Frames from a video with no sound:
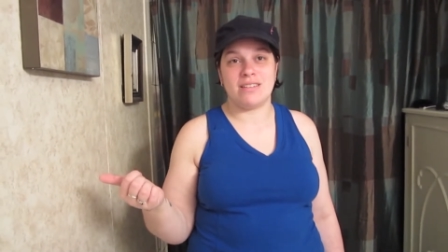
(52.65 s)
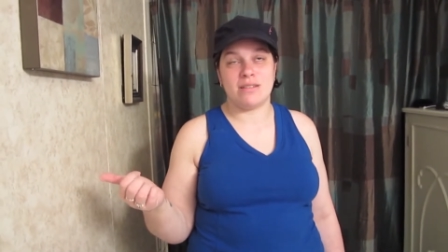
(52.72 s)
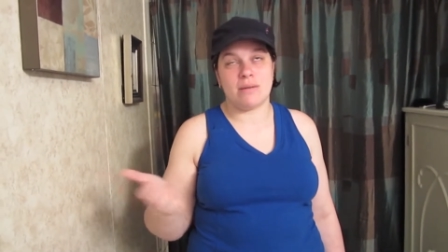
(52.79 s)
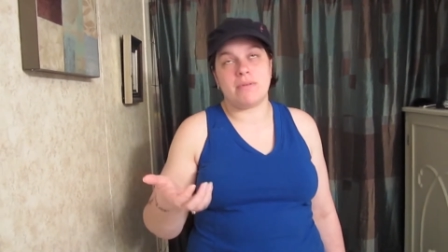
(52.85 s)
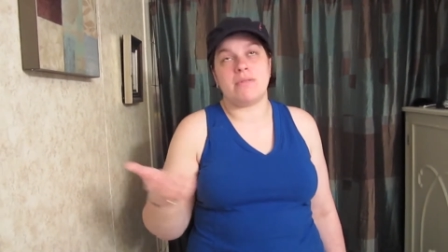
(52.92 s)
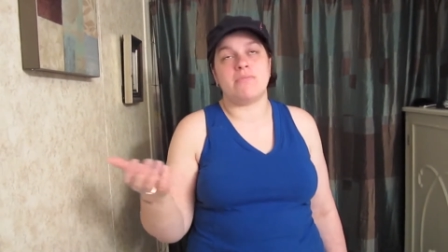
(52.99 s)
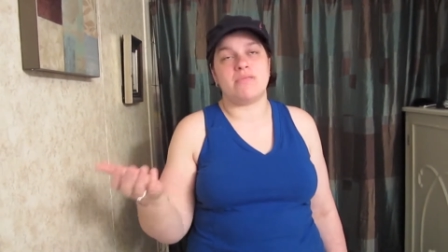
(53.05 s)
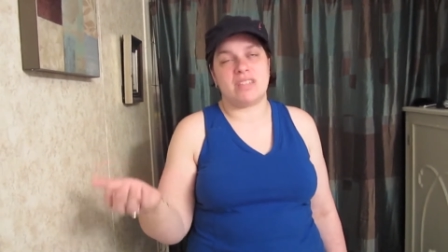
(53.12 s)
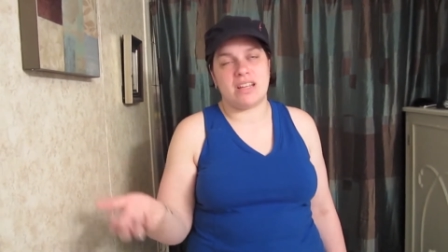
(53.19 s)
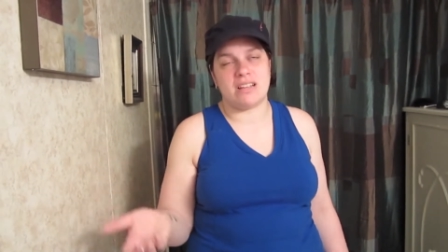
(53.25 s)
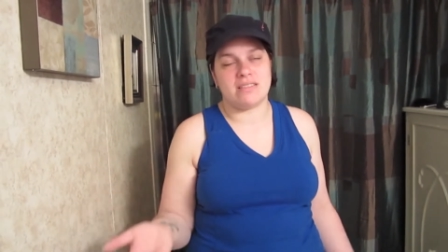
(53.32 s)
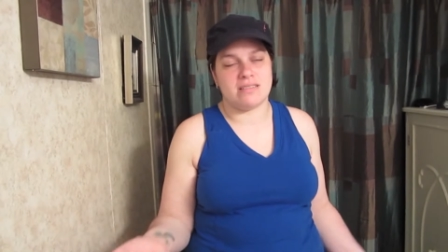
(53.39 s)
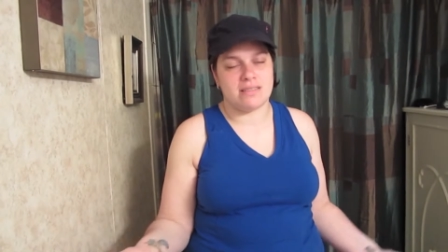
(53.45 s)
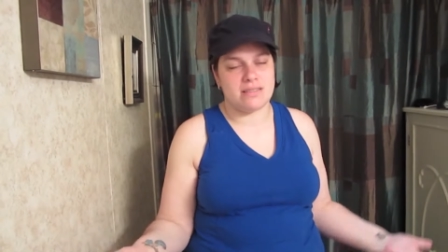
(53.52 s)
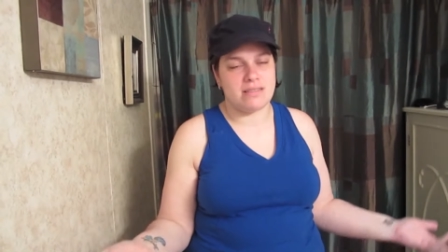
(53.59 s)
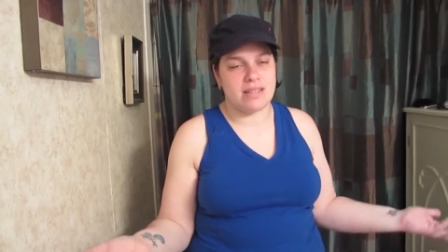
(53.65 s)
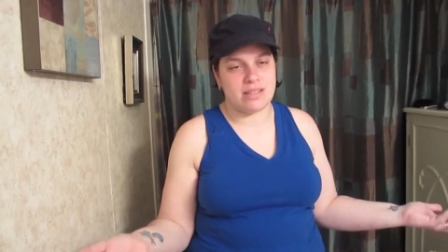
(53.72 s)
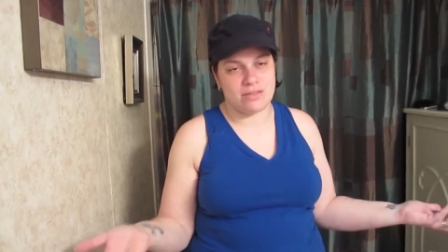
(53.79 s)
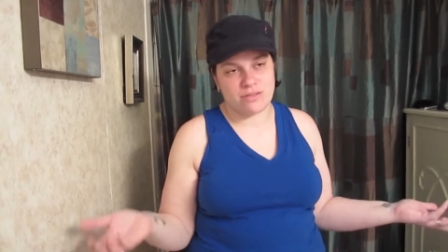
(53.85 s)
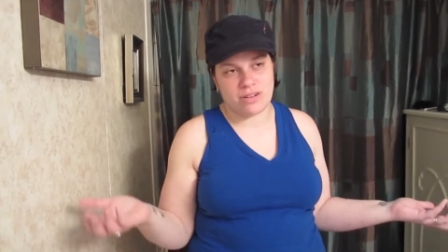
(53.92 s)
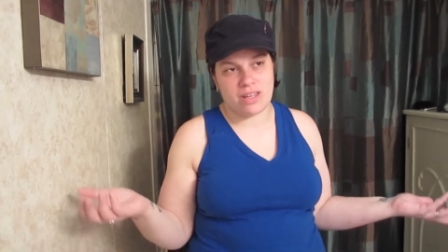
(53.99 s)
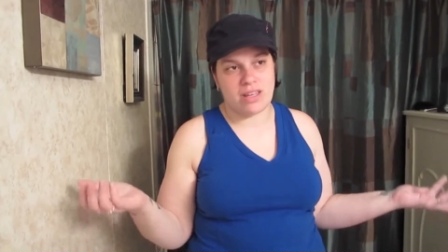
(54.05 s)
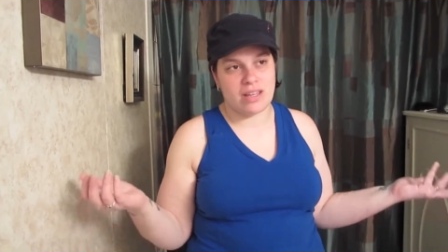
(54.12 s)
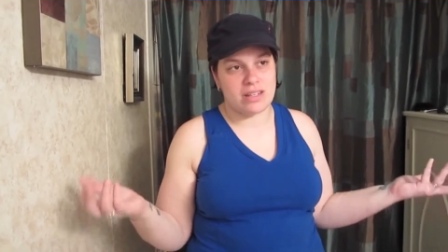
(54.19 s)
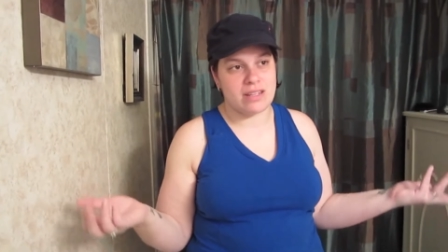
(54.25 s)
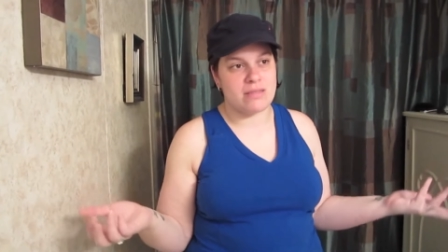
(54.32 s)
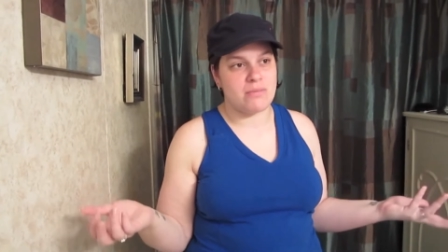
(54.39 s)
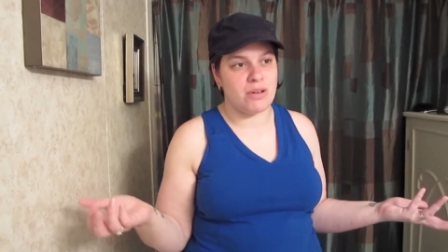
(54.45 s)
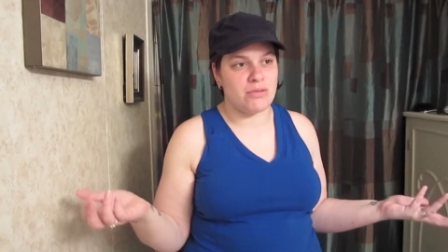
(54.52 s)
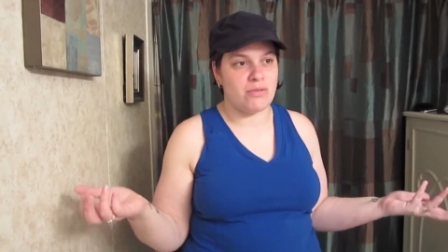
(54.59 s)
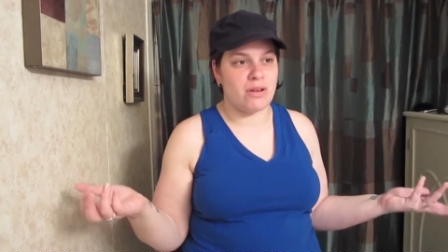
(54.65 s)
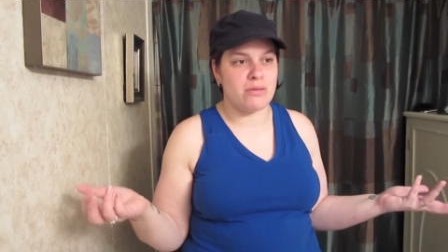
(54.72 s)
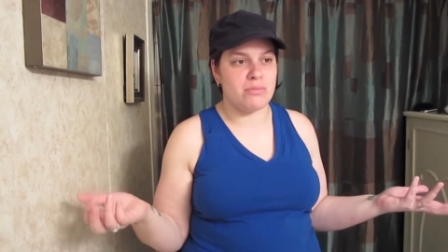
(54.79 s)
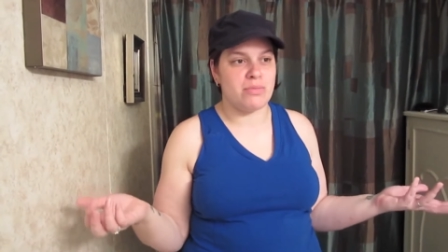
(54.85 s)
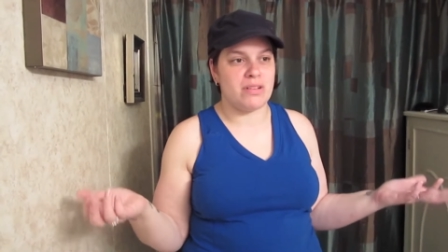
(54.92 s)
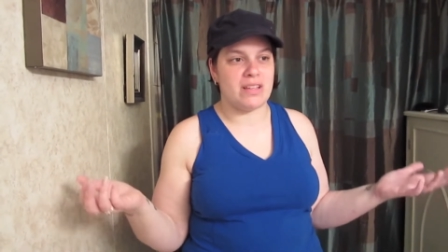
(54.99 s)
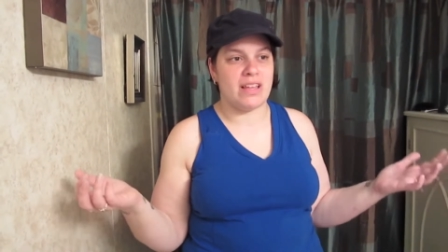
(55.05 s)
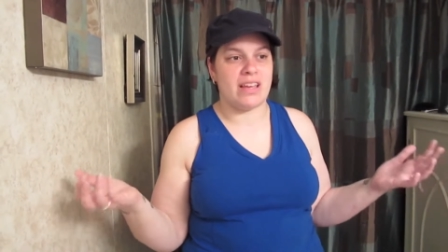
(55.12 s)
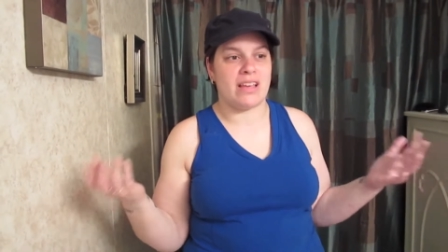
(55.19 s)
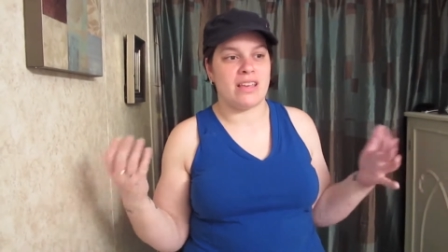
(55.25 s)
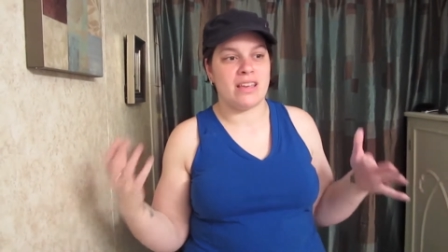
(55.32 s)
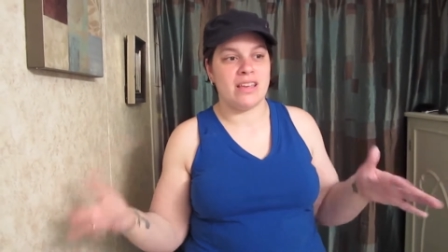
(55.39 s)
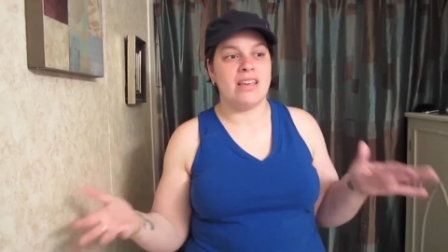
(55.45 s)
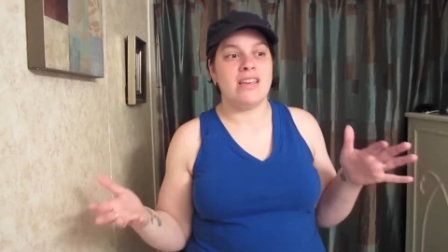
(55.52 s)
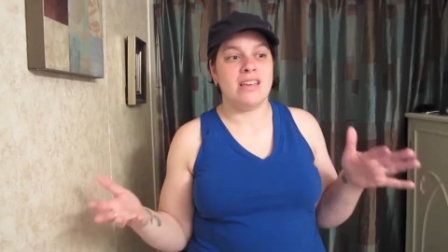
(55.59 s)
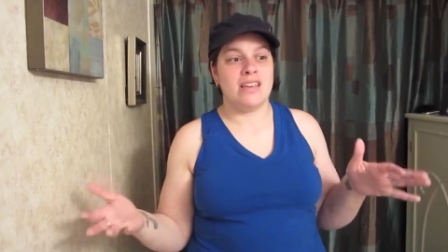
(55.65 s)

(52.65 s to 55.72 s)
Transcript: I mean, besides yesterday, I did the mud run, but like,